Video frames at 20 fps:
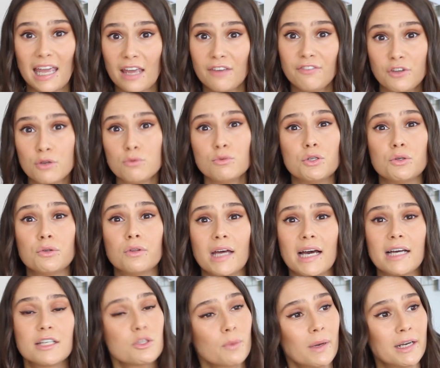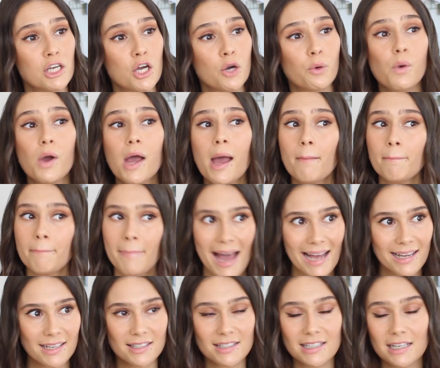if you do that. So I know
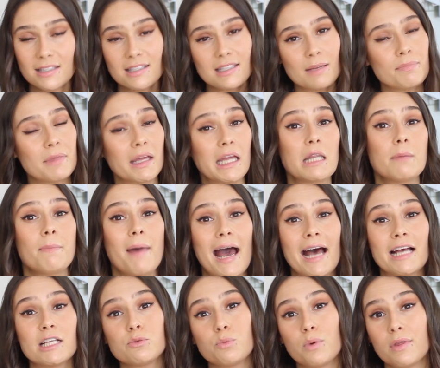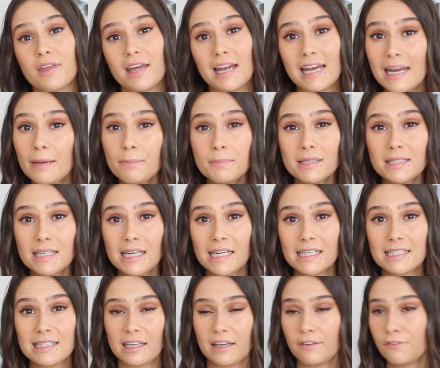MAC has done something in the past with their
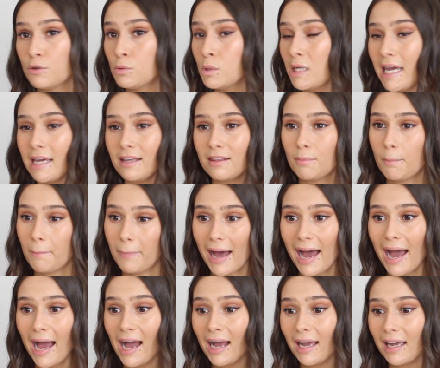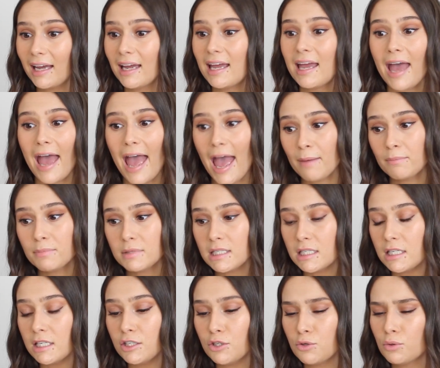lipsticks, like if you take them back empty,
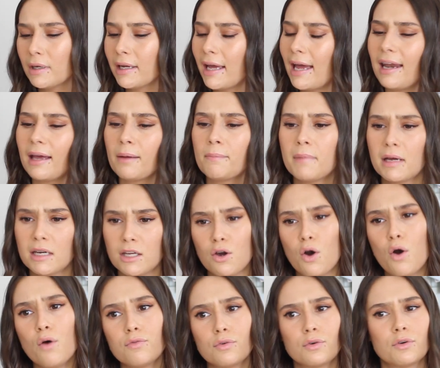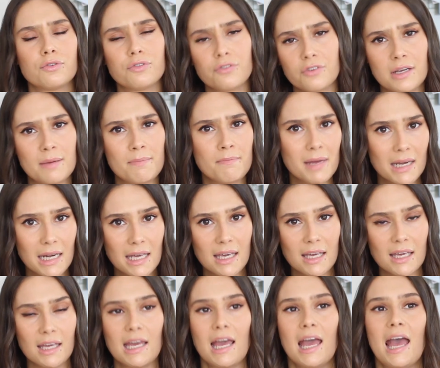you can get like money off or a free
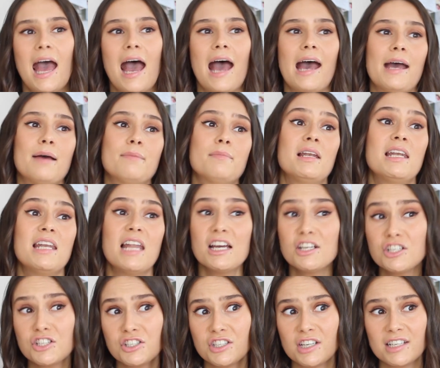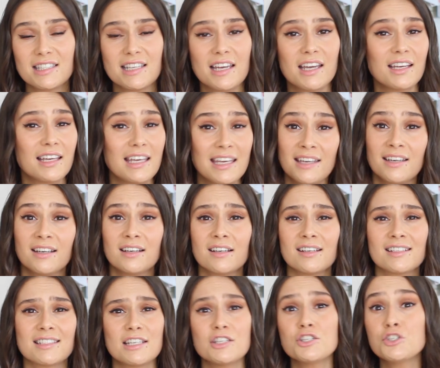mini. Lush does it,
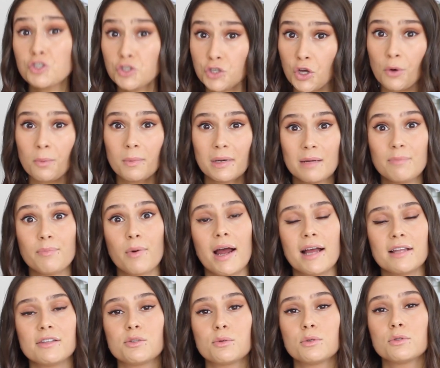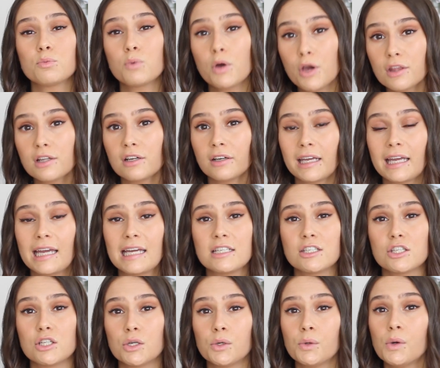Kiehl's, there's so many brands, so it's worth looking
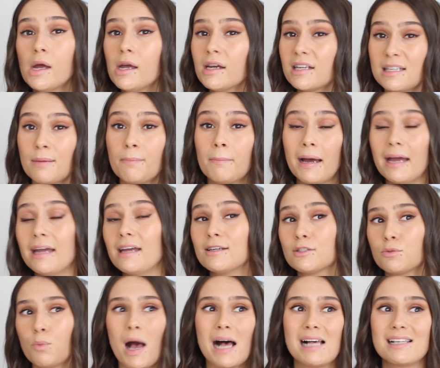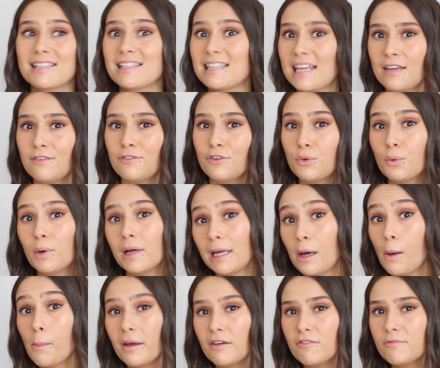into because it might as well save you a
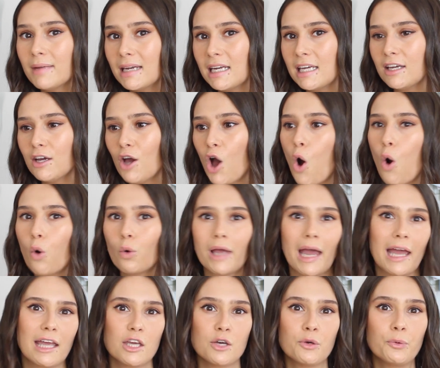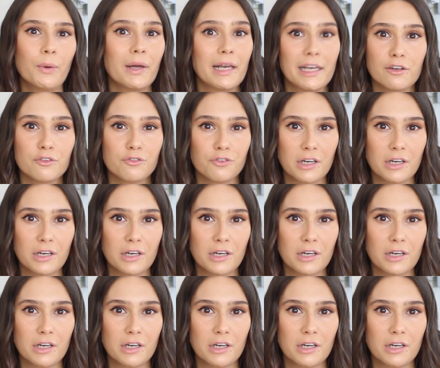little bit of money or get you a little